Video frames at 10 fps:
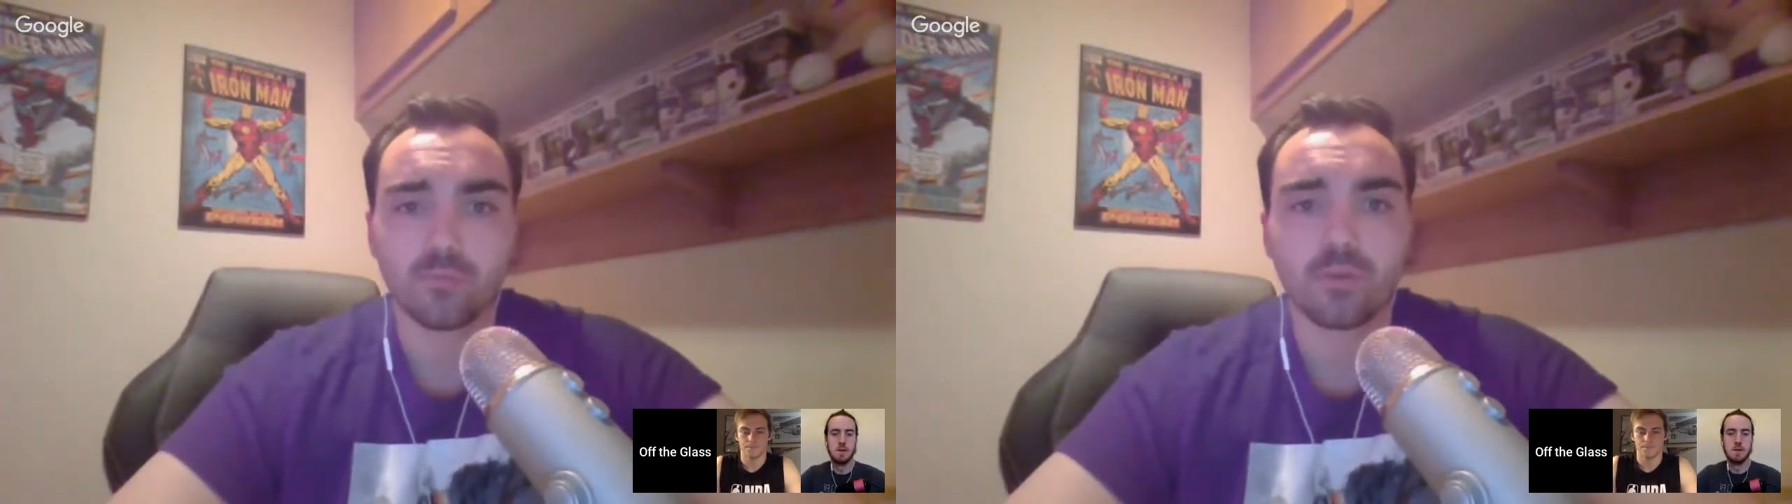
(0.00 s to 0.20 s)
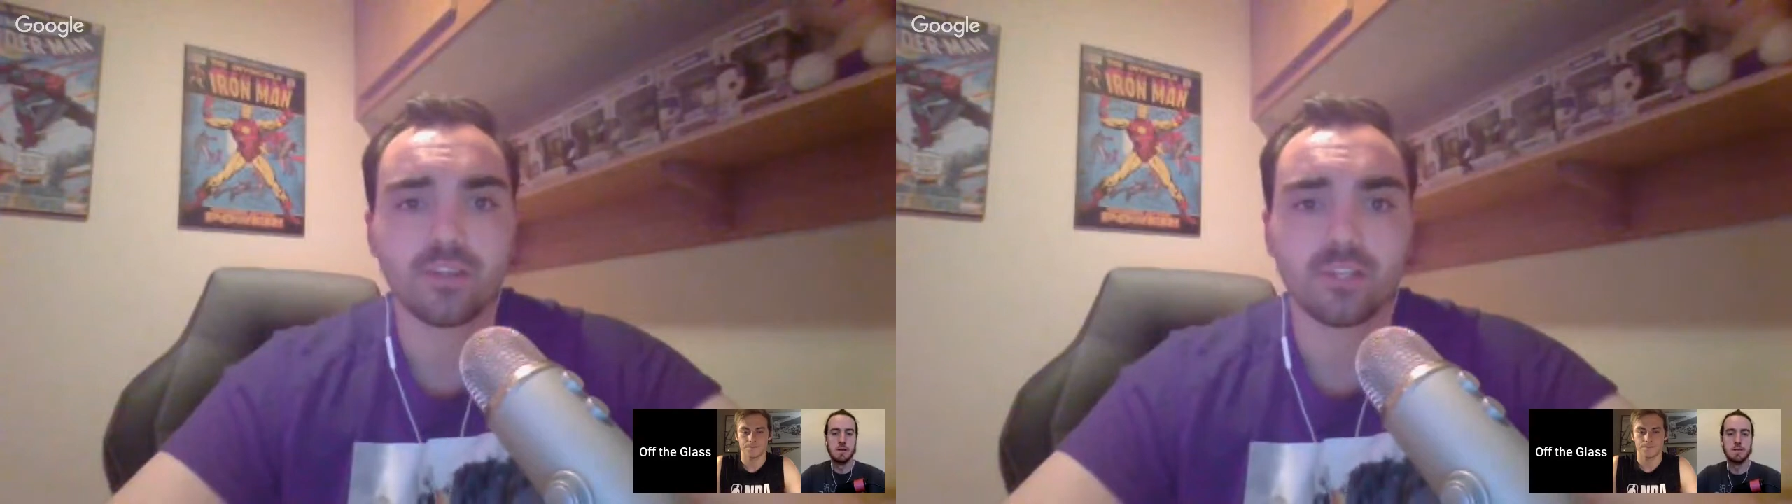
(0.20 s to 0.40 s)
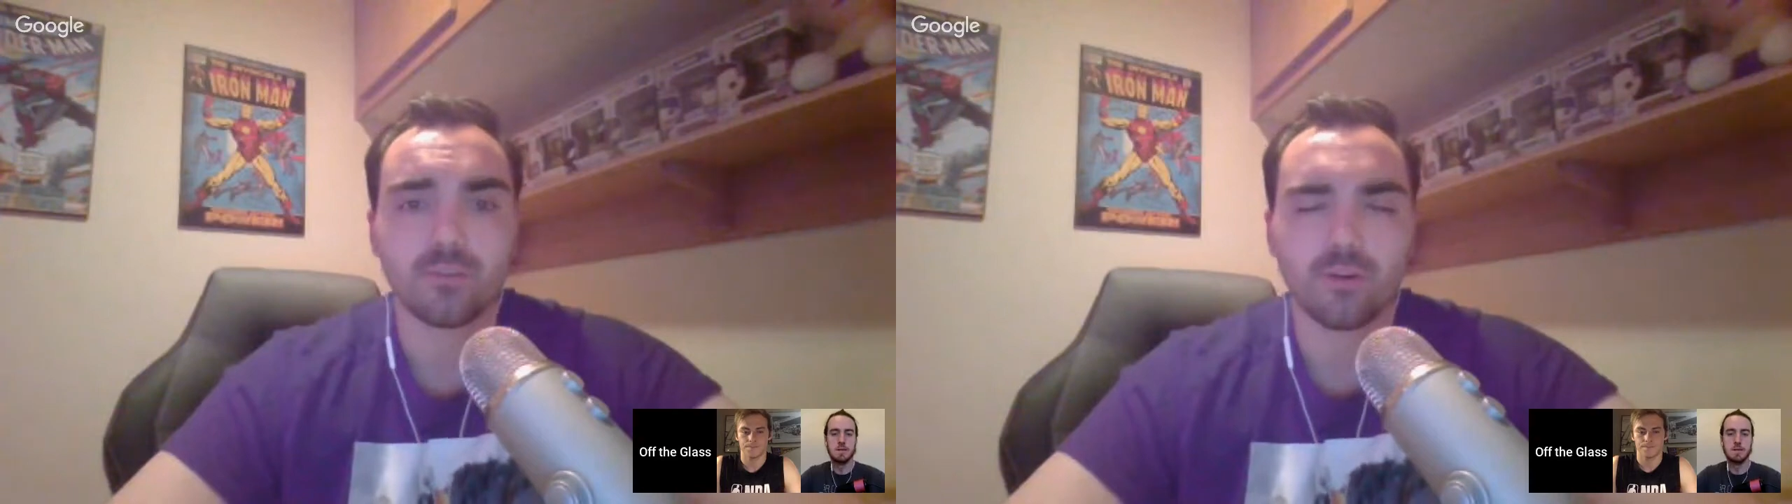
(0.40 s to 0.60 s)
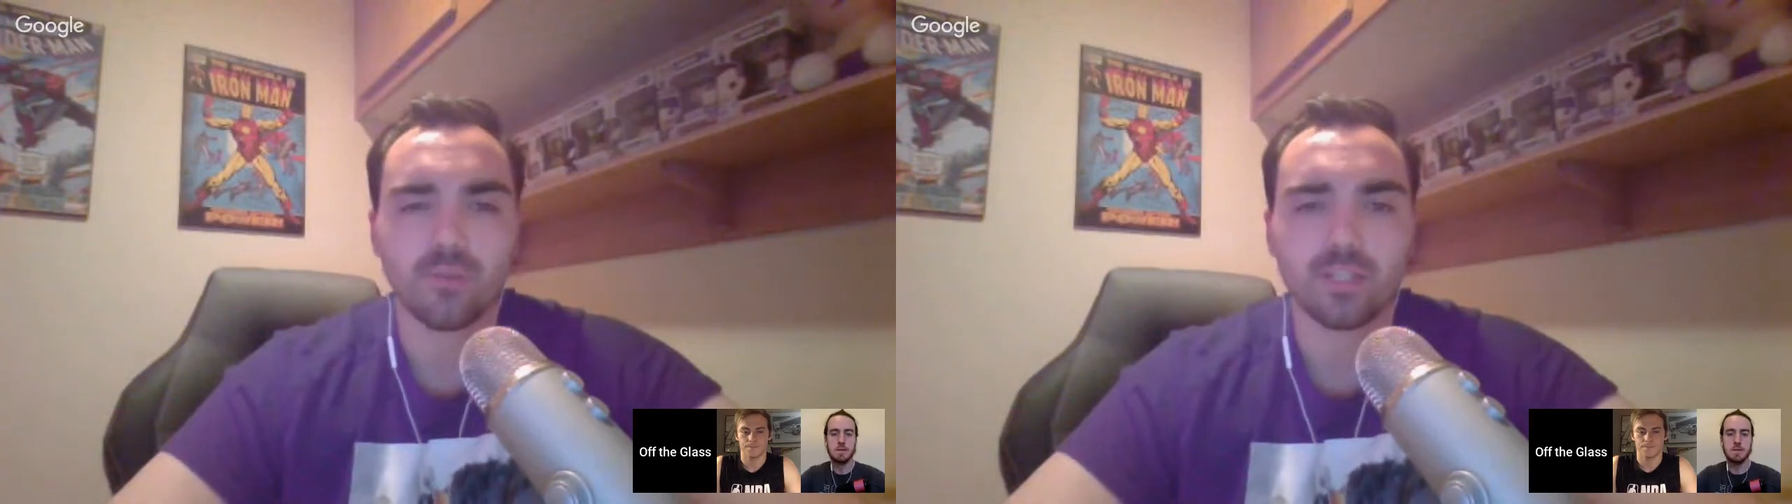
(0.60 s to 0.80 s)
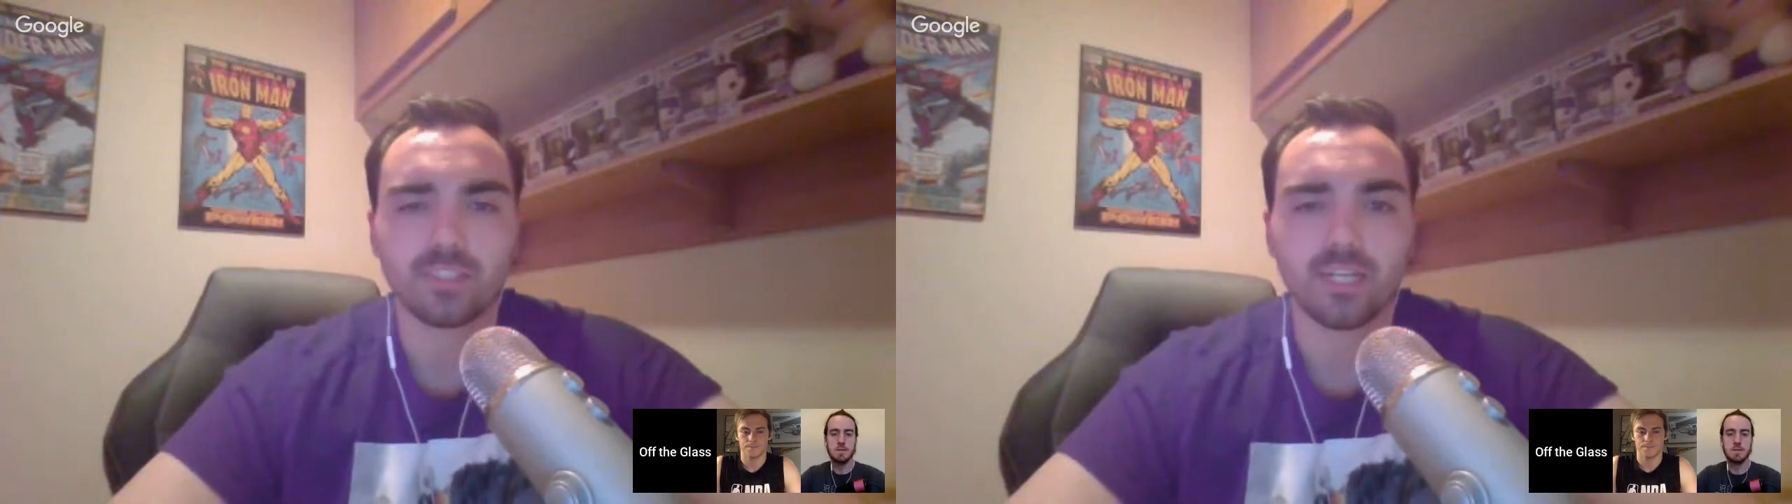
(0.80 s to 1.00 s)
And like Kory
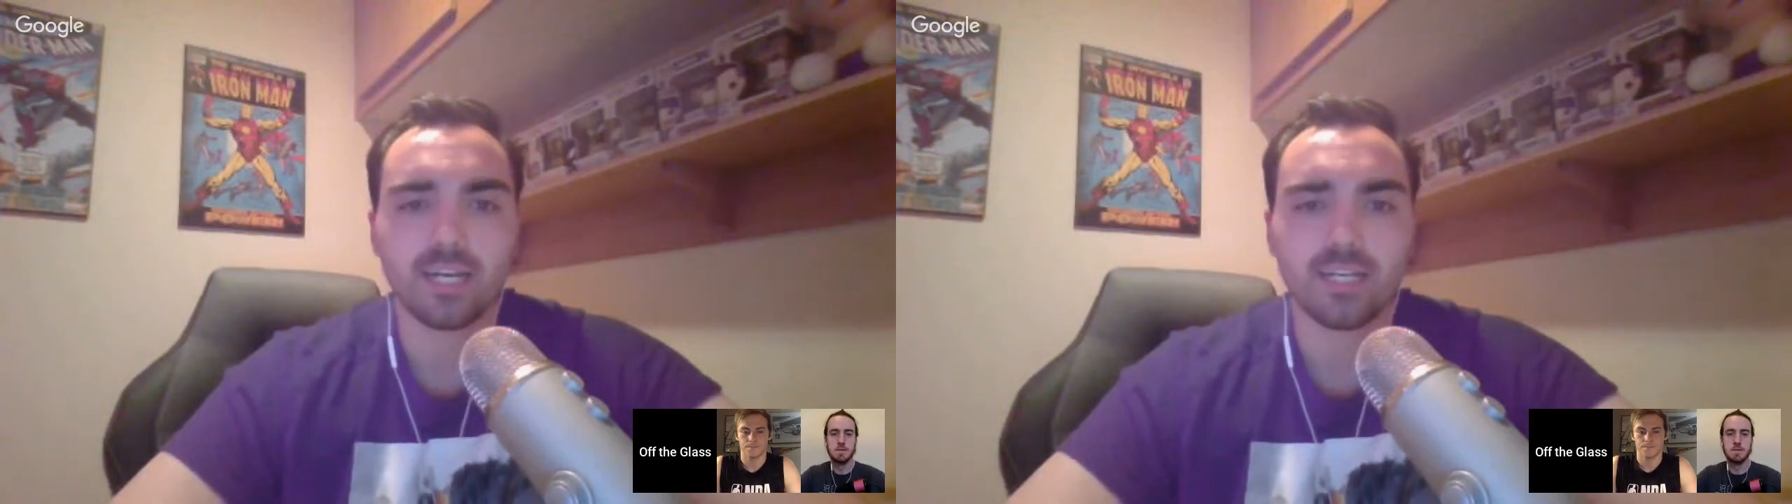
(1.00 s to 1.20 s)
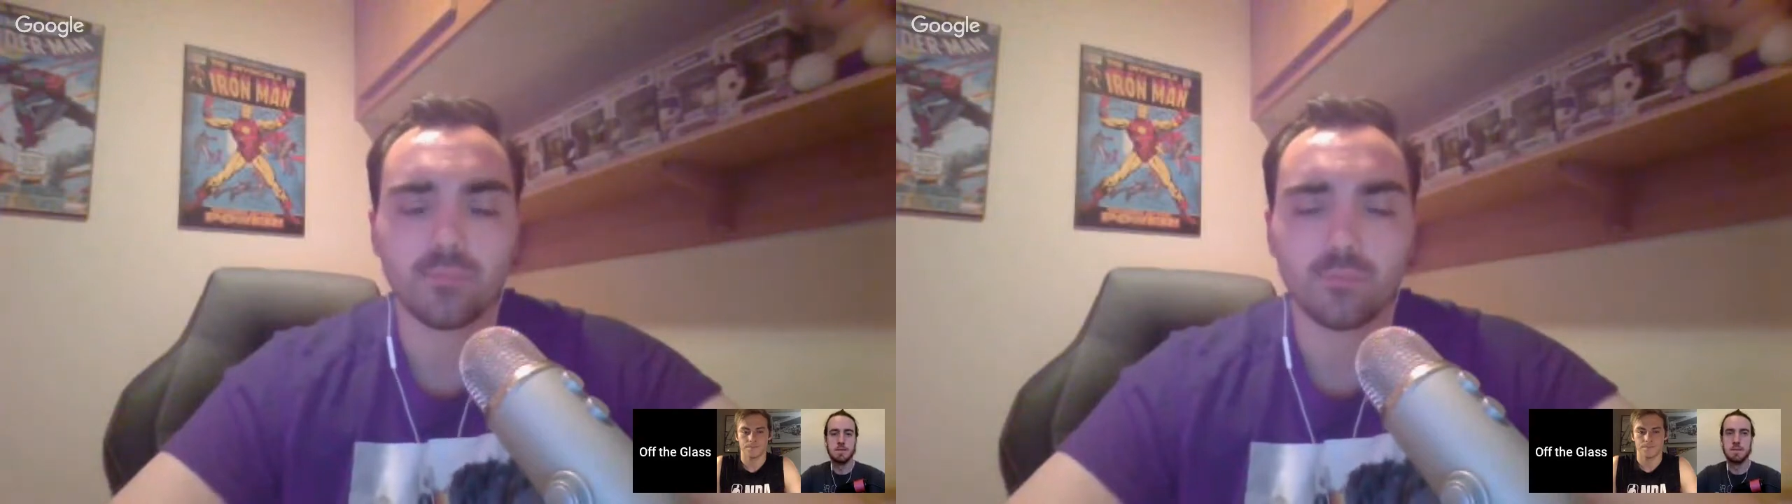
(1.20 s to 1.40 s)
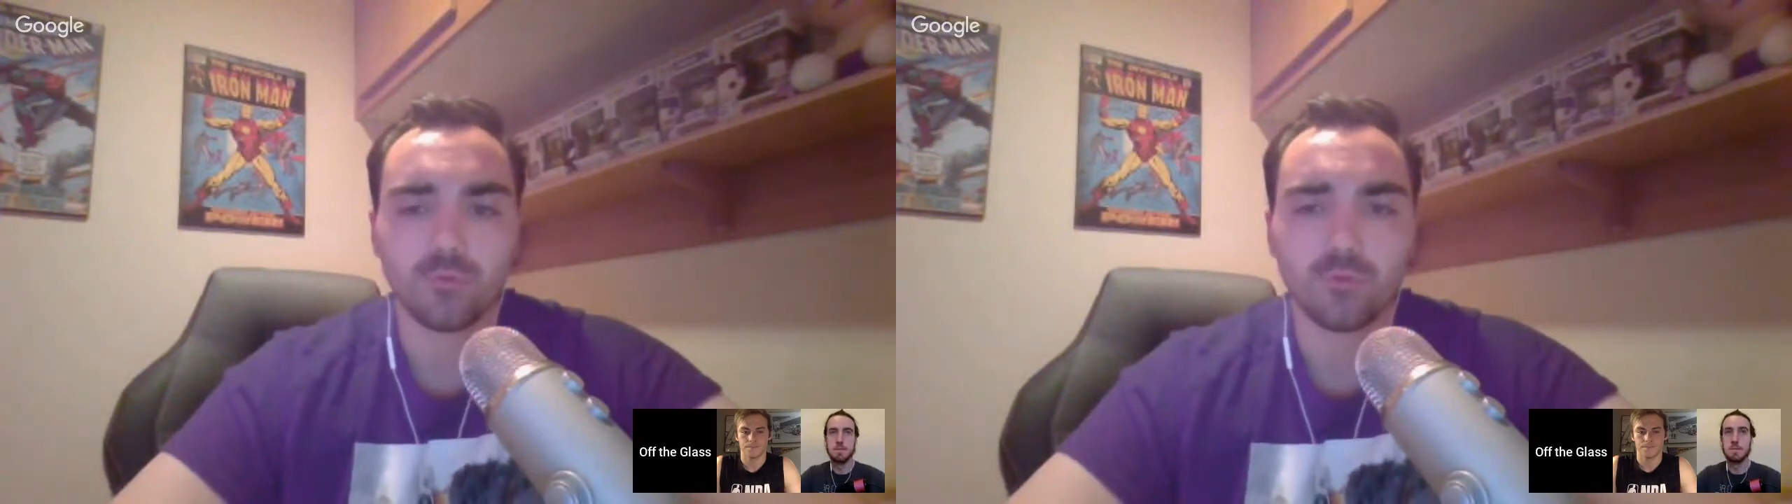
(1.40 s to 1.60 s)
mentioned, kind of improved